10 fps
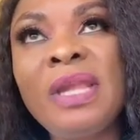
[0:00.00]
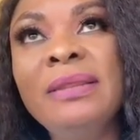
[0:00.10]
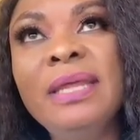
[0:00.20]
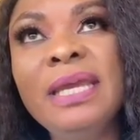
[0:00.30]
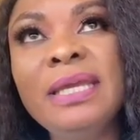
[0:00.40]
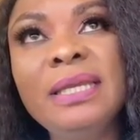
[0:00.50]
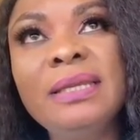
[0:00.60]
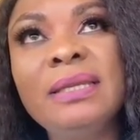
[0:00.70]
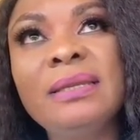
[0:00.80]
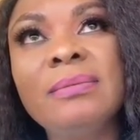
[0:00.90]

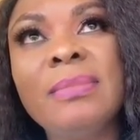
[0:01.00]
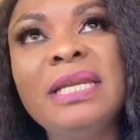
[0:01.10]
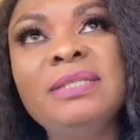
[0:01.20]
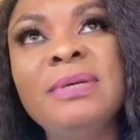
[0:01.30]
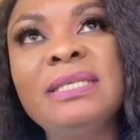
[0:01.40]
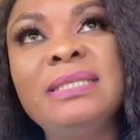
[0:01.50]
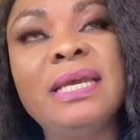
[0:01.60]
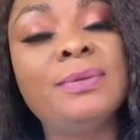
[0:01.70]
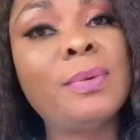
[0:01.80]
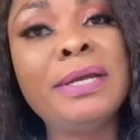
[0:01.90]
Then management
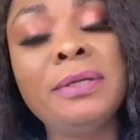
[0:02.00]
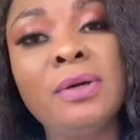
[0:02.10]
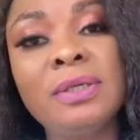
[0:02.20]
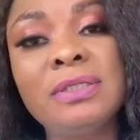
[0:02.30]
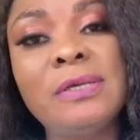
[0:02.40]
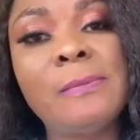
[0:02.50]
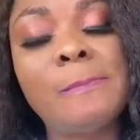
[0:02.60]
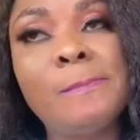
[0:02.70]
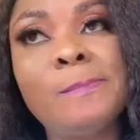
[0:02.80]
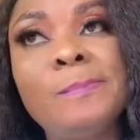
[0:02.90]
said, why not?
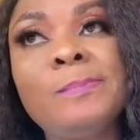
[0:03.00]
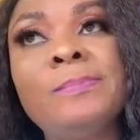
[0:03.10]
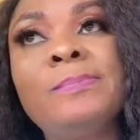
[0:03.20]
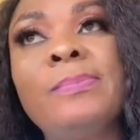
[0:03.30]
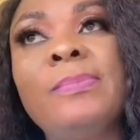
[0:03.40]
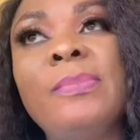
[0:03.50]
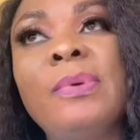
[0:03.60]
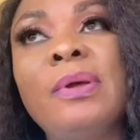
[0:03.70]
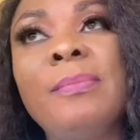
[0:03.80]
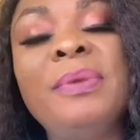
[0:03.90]

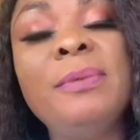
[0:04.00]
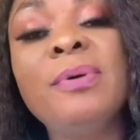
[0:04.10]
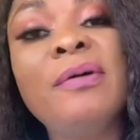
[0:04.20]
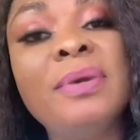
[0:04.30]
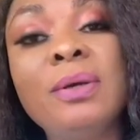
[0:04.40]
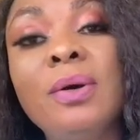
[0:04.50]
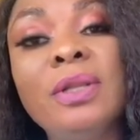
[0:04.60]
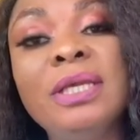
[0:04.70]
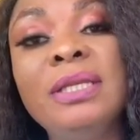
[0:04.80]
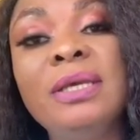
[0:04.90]
People have been
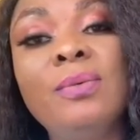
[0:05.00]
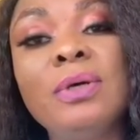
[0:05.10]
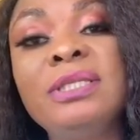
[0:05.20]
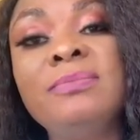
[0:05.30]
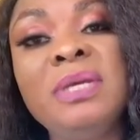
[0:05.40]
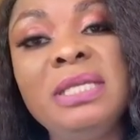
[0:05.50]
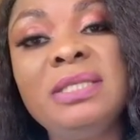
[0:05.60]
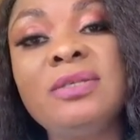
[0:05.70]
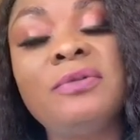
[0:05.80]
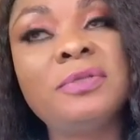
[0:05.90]
calling, they want
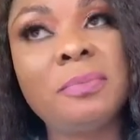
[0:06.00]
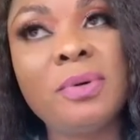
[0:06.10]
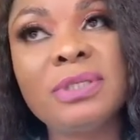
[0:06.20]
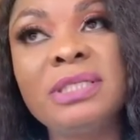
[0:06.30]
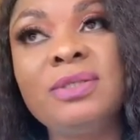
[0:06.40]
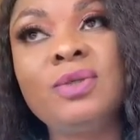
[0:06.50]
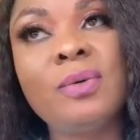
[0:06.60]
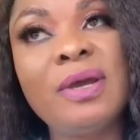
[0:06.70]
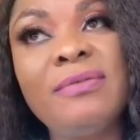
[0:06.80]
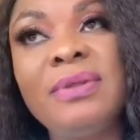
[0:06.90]
means of supporting.
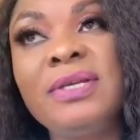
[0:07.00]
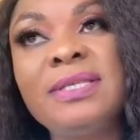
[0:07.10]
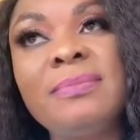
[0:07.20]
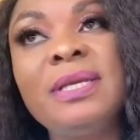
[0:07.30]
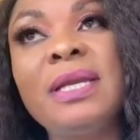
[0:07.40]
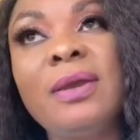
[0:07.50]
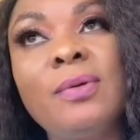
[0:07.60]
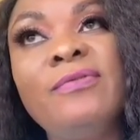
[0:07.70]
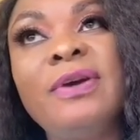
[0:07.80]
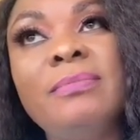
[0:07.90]
so if there's something like
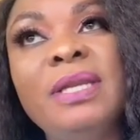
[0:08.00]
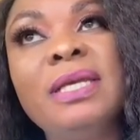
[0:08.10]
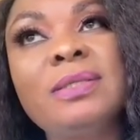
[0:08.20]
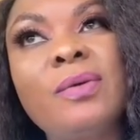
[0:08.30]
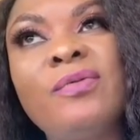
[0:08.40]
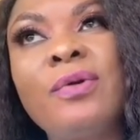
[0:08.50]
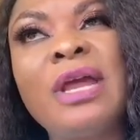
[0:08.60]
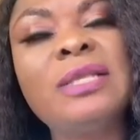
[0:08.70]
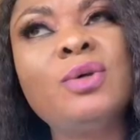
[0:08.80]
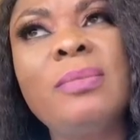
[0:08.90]
GoFundMe, let's go for
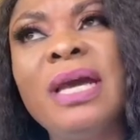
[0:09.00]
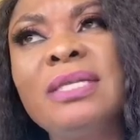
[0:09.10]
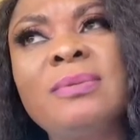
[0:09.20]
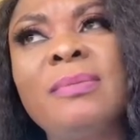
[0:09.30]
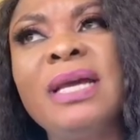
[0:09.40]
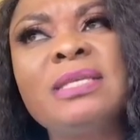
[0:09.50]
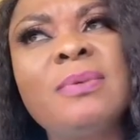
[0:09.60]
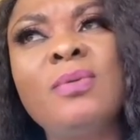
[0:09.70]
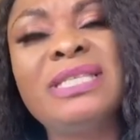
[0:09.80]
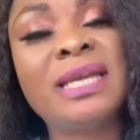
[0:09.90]
it. I told my husband, my
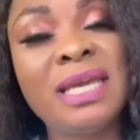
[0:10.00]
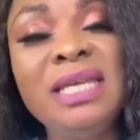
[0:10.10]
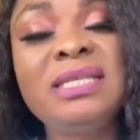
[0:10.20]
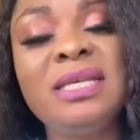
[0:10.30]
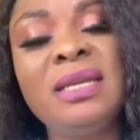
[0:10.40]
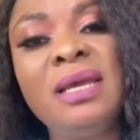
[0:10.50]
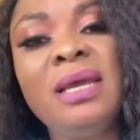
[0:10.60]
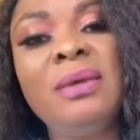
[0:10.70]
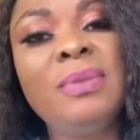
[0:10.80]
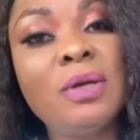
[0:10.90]
husband was against it
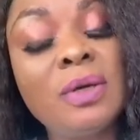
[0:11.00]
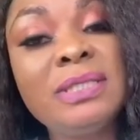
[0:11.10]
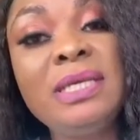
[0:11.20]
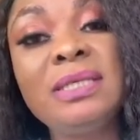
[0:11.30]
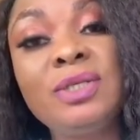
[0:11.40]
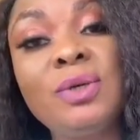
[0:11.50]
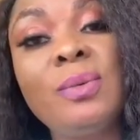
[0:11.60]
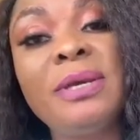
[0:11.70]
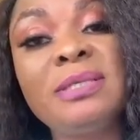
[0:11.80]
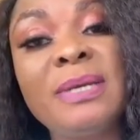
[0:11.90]
because he's a
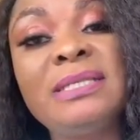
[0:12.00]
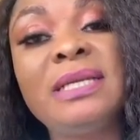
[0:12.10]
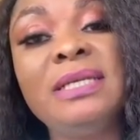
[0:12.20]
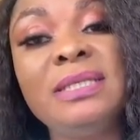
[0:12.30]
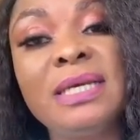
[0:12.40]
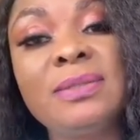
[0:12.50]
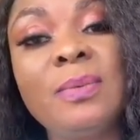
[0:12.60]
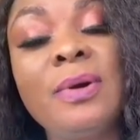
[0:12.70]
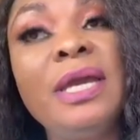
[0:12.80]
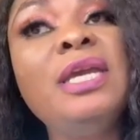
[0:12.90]
showbiz personality as
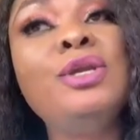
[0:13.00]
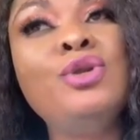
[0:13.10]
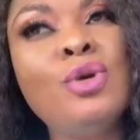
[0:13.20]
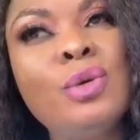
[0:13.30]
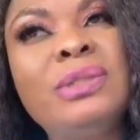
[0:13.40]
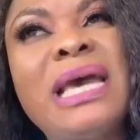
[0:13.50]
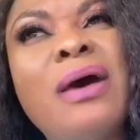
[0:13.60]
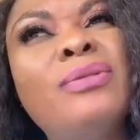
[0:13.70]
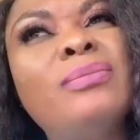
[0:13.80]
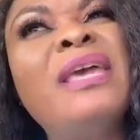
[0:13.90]
well and he knows
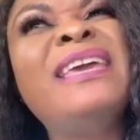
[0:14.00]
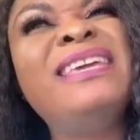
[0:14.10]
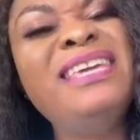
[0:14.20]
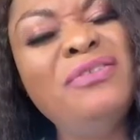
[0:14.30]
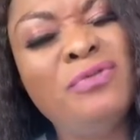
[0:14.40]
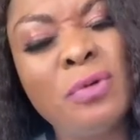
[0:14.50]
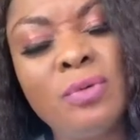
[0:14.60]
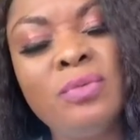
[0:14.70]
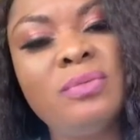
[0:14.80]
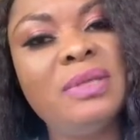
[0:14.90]
how
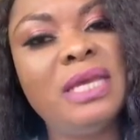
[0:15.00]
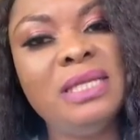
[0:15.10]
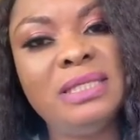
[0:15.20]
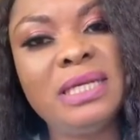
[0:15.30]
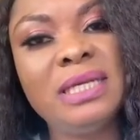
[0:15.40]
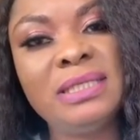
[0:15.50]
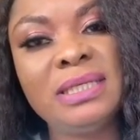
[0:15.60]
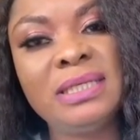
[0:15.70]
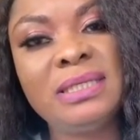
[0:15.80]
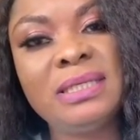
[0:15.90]
evil the internet
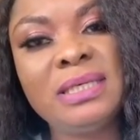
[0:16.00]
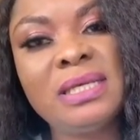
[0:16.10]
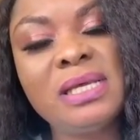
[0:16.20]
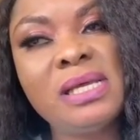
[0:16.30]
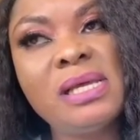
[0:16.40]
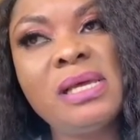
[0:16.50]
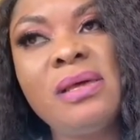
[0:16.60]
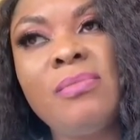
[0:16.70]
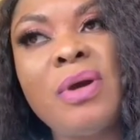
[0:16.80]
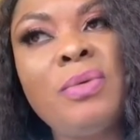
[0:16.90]
is.
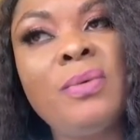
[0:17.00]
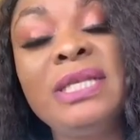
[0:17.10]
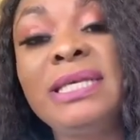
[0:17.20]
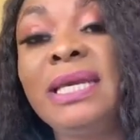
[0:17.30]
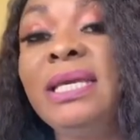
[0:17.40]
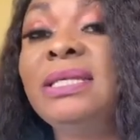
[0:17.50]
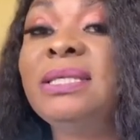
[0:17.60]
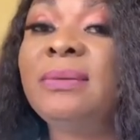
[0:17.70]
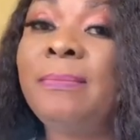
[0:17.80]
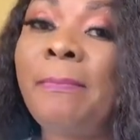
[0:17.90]
But we went
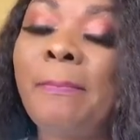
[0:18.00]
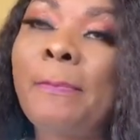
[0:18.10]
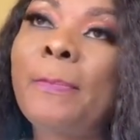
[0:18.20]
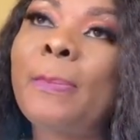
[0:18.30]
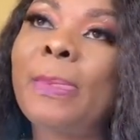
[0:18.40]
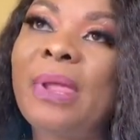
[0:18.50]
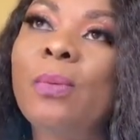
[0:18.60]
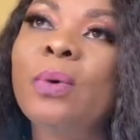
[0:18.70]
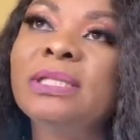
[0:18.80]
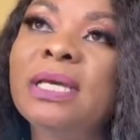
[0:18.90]
against him
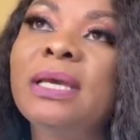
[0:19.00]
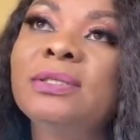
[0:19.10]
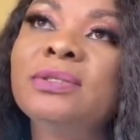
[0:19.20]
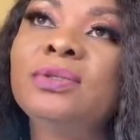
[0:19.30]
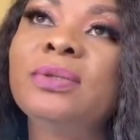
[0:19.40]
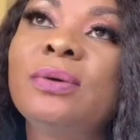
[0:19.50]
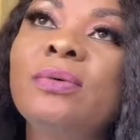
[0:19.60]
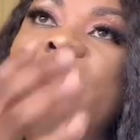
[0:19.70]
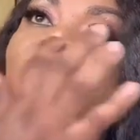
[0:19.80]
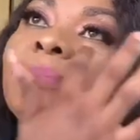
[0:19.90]
and went ahead to do the
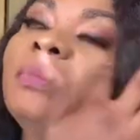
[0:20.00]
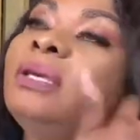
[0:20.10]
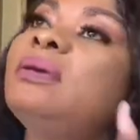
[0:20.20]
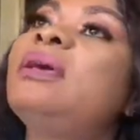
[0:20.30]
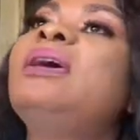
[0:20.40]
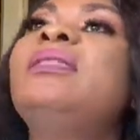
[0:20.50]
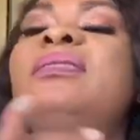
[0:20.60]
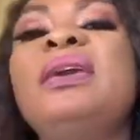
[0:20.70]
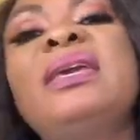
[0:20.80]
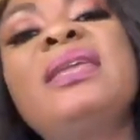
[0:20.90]
GoFundMe,
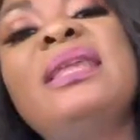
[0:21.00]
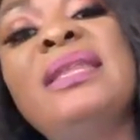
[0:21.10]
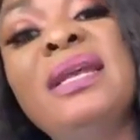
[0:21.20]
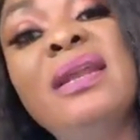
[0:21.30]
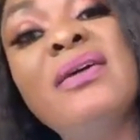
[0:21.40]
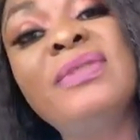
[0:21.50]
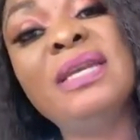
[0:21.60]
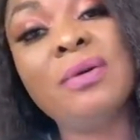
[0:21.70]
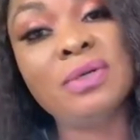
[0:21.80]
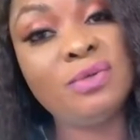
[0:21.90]
thinking that the love
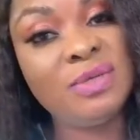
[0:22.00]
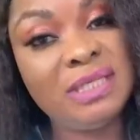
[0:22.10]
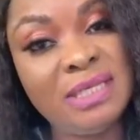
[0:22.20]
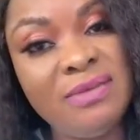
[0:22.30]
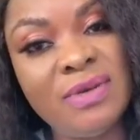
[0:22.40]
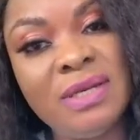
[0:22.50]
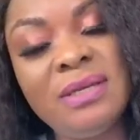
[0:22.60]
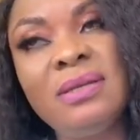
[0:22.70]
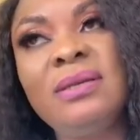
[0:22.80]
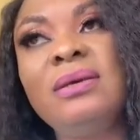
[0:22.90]
that I was
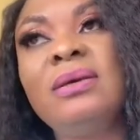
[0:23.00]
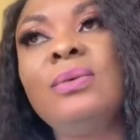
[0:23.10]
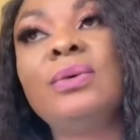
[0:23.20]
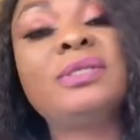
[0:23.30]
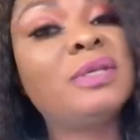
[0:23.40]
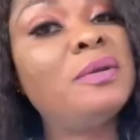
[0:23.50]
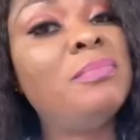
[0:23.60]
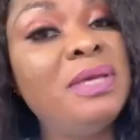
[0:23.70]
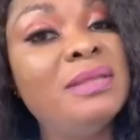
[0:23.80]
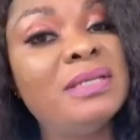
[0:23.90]
receiving was going
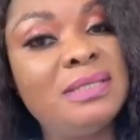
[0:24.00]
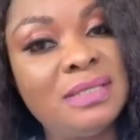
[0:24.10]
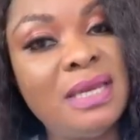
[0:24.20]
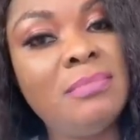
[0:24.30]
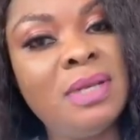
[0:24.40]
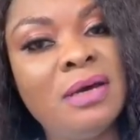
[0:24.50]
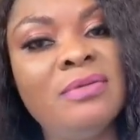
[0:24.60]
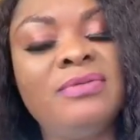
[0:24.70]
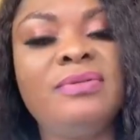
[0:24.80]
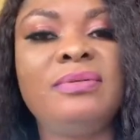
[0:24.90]
to be the same love